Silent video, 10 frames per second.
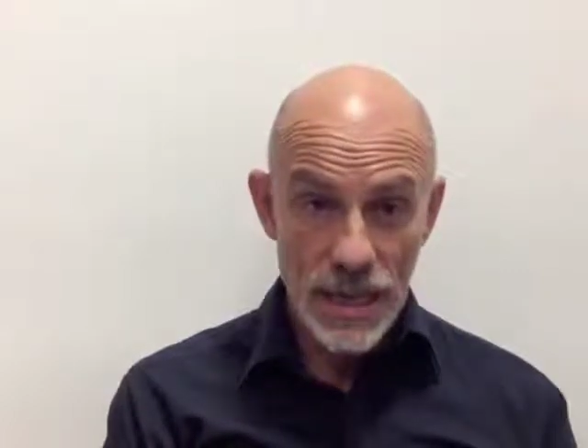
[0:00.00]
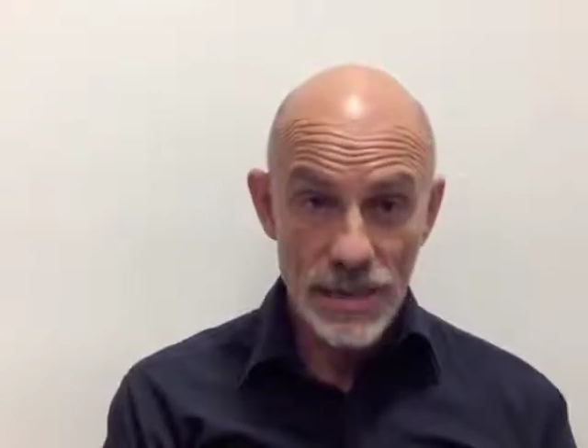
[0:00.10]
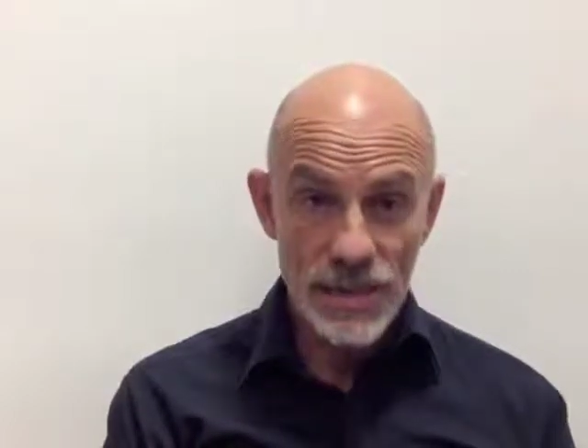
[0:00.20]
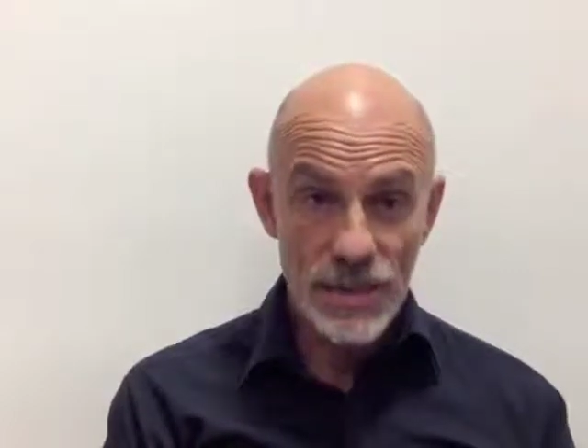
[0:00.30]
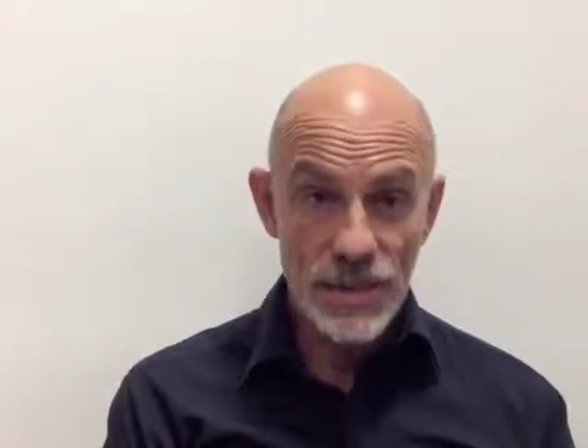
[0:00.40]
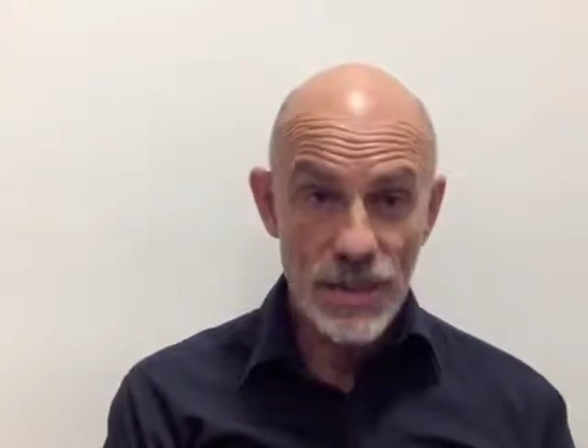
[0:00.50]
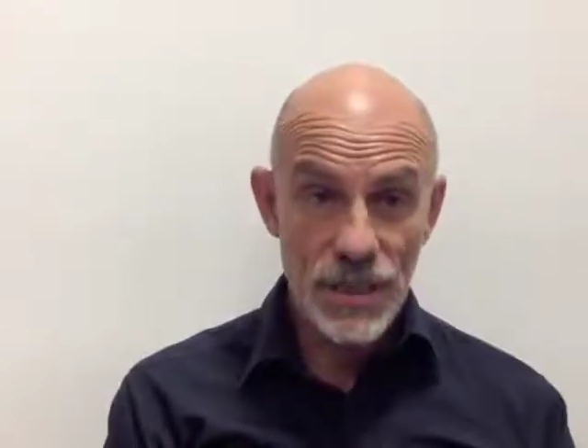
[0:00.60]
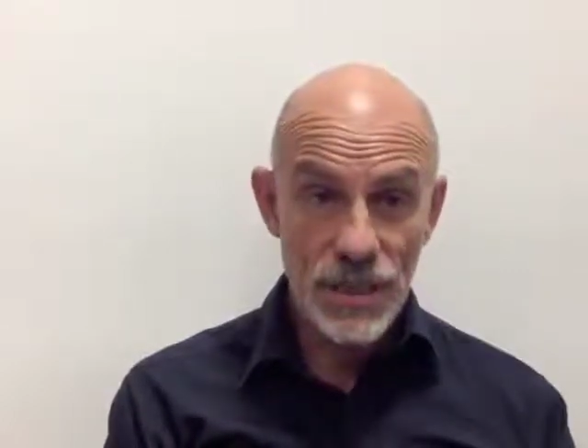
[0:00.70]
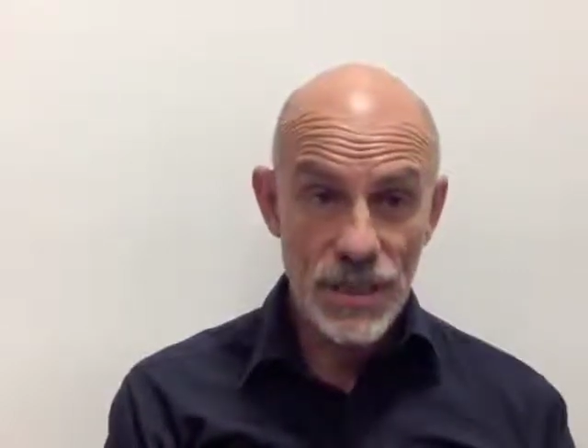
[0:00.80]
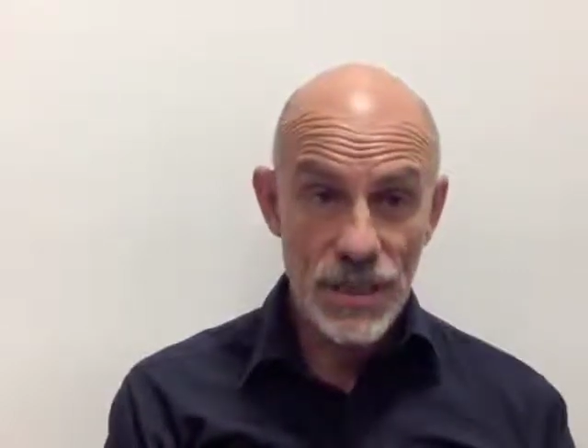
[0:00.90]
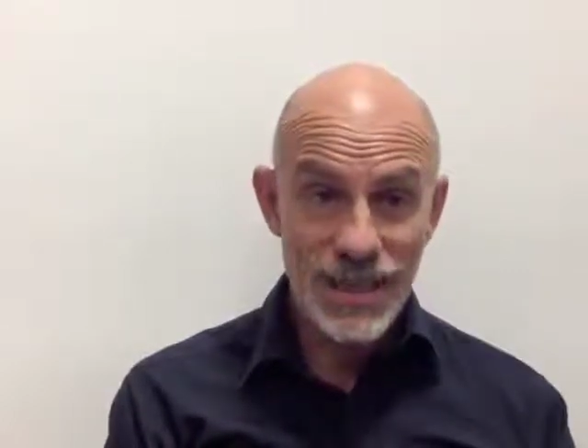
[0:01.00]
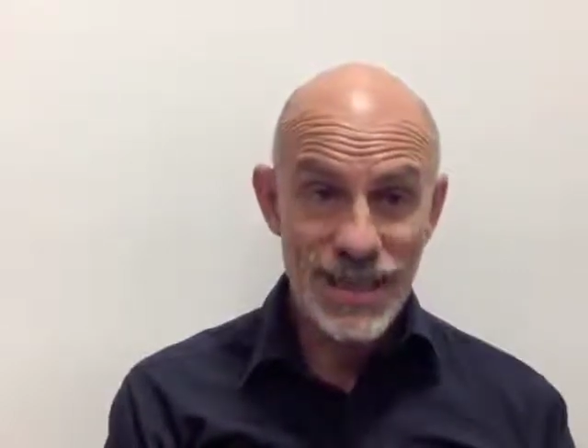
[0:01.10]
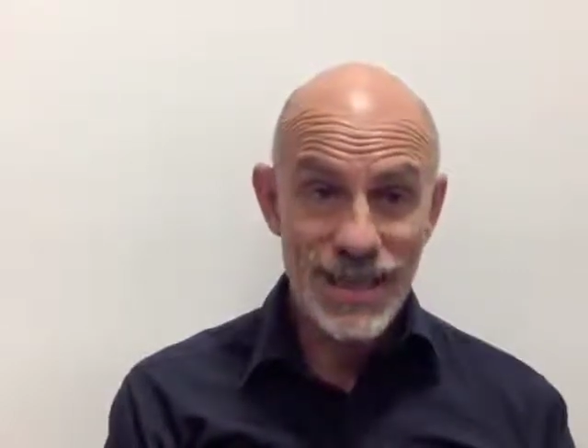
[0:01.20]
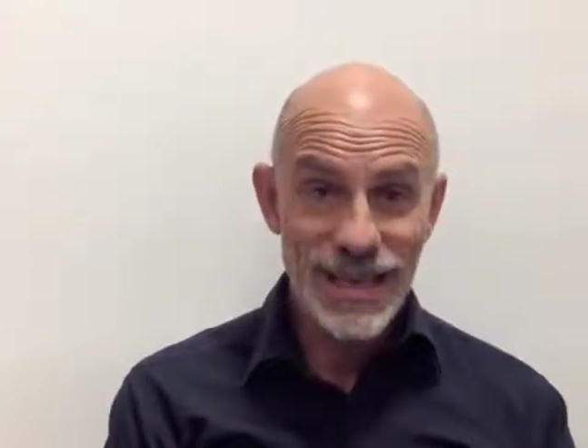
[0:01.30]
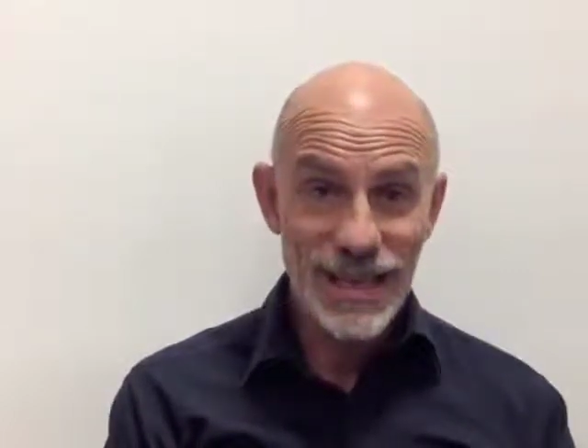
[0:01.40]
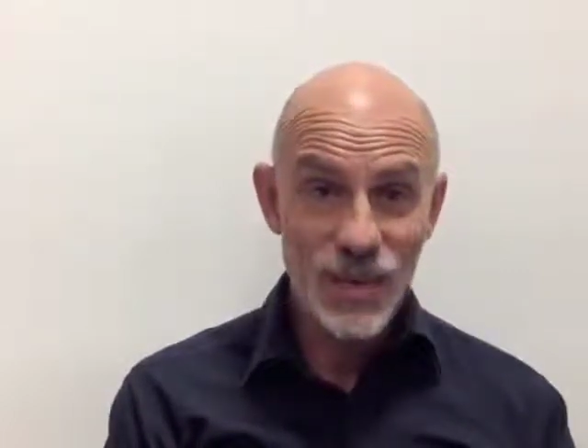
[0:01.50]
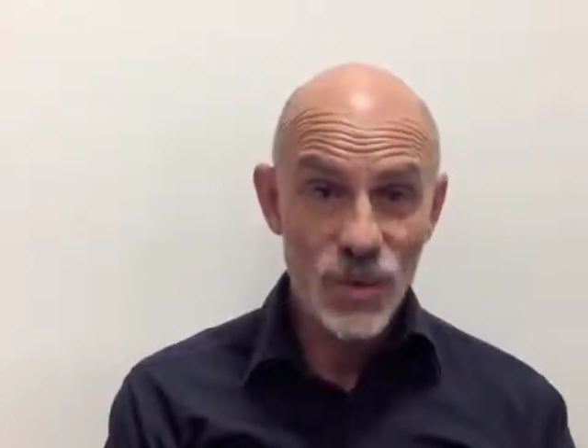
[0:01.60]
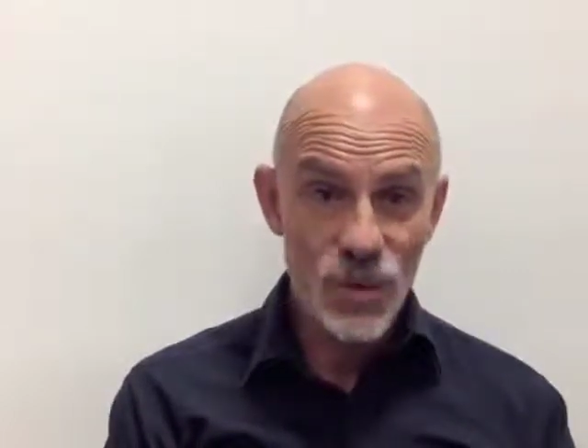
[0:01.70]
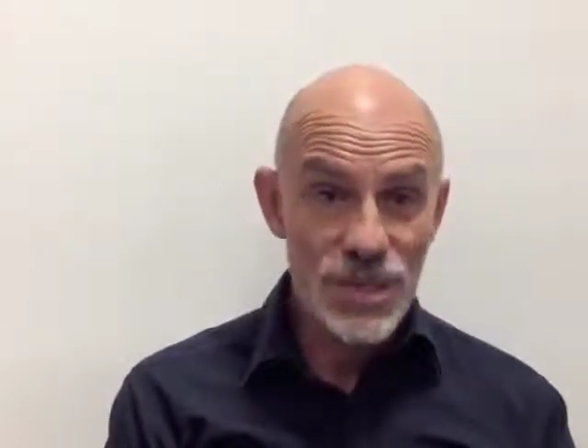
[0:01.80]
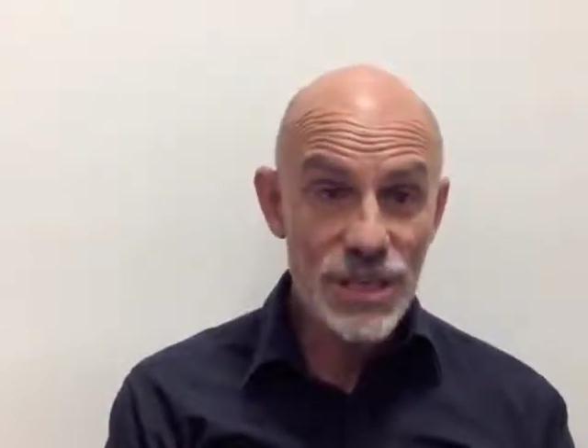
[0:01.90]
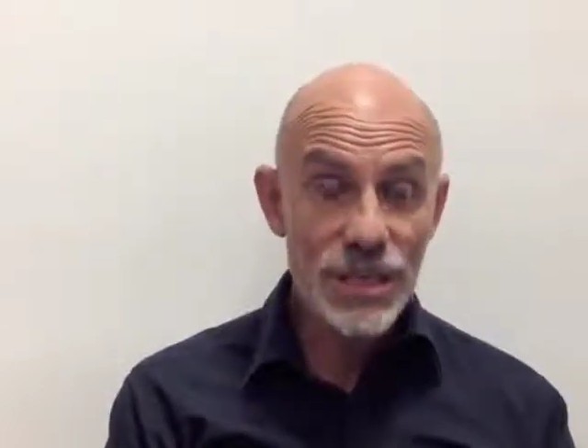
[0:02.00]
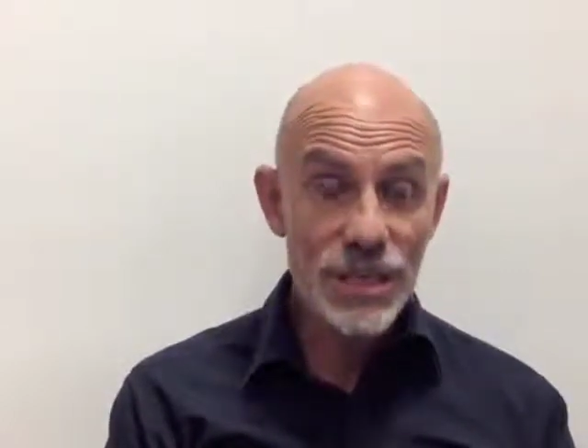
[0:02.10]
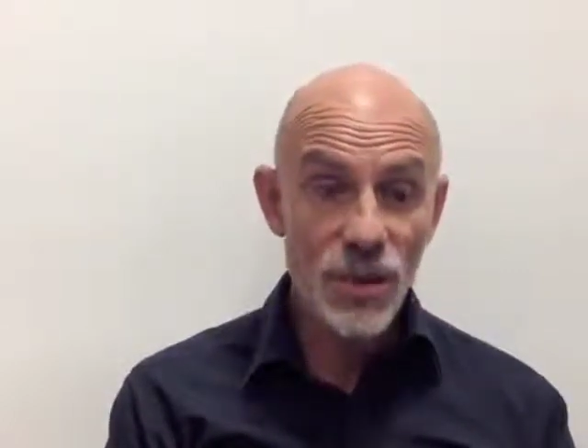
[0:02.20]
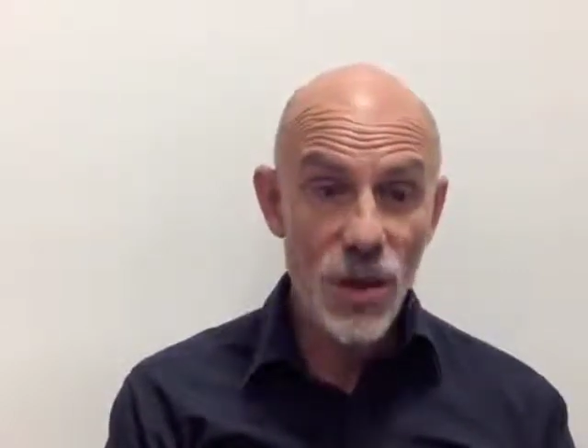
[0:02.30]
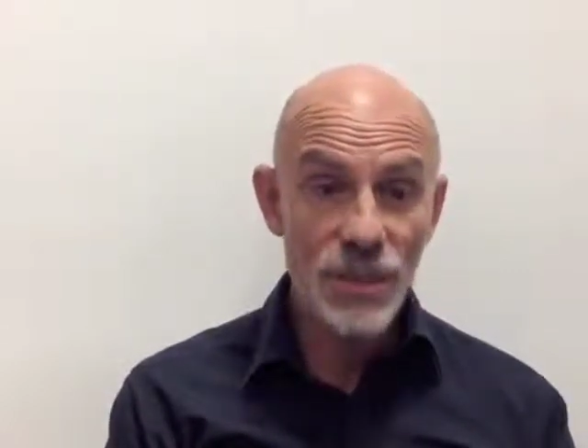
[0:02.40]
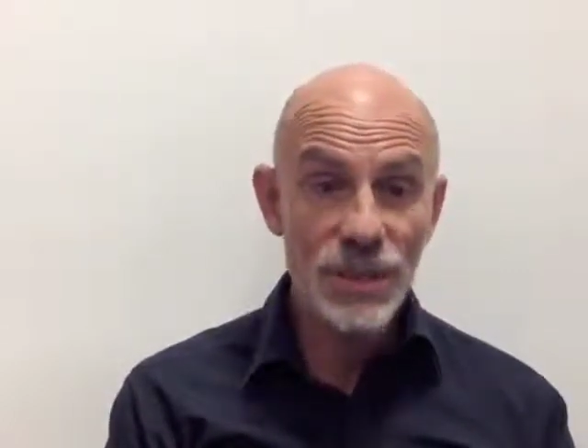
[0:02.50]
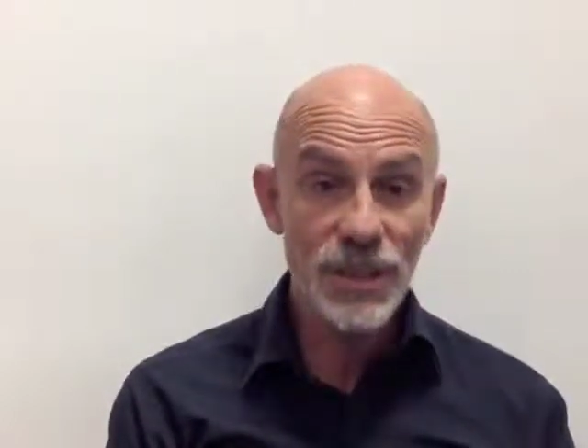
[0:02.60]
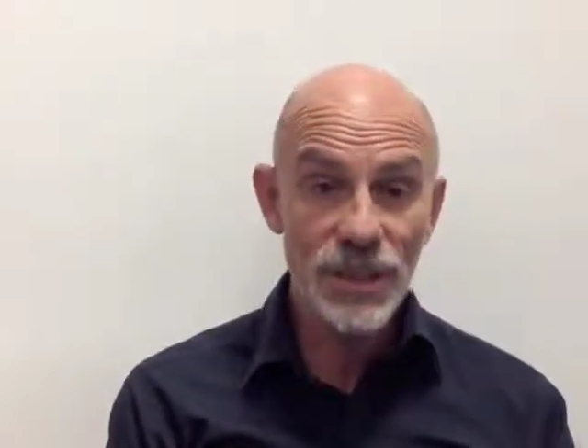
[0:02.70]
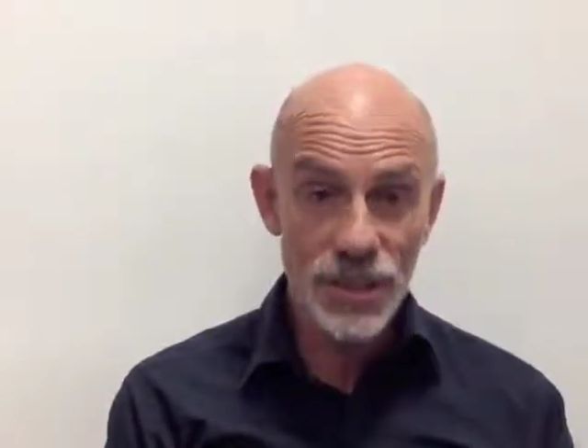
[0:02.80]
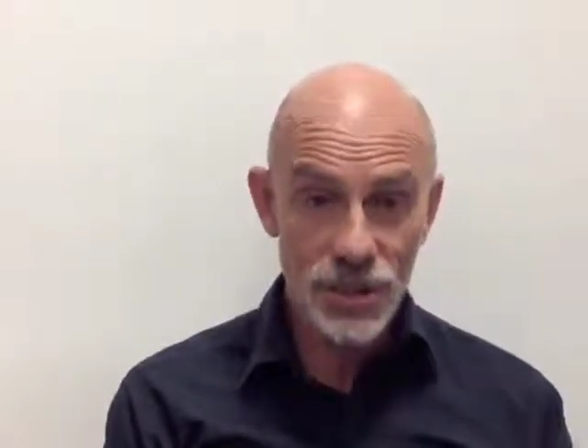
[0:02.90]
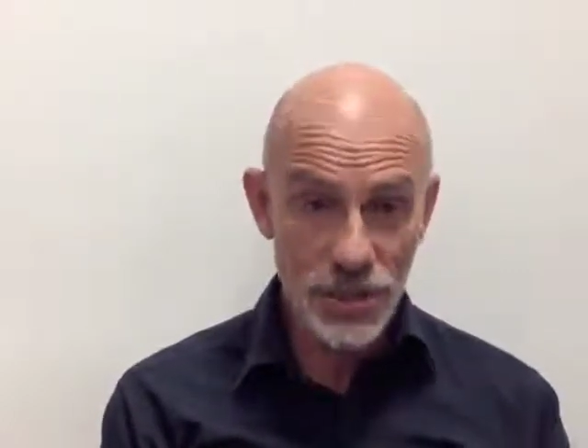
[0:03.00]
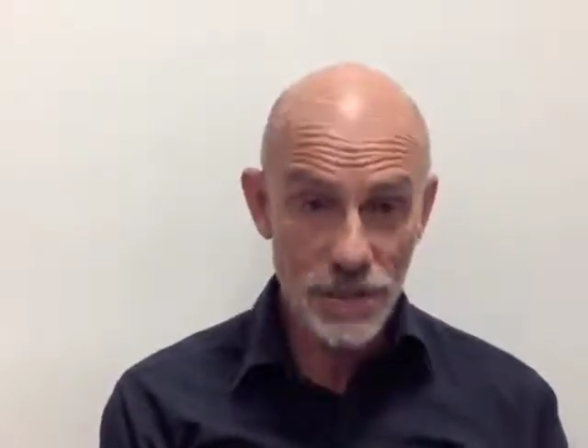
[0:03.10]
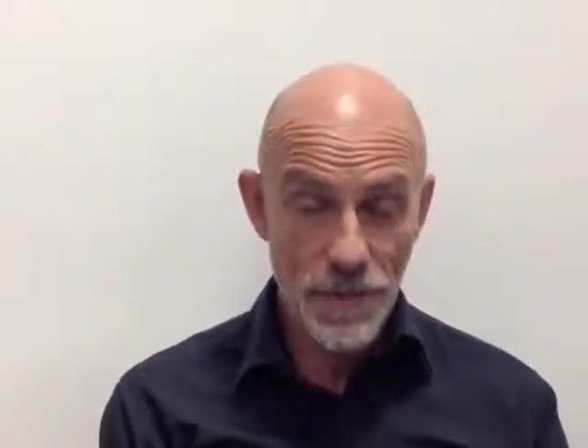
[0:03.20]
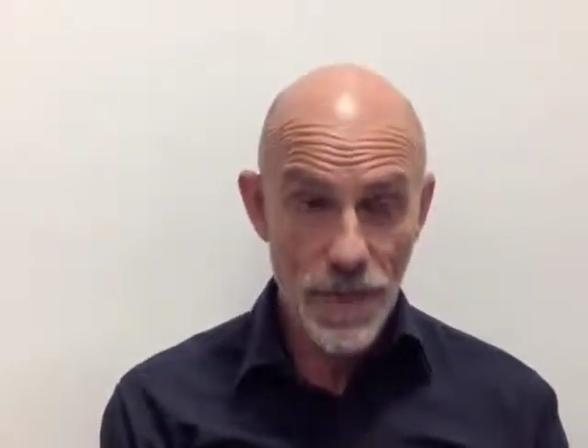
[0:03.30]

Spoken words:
This is an increasingly common condition.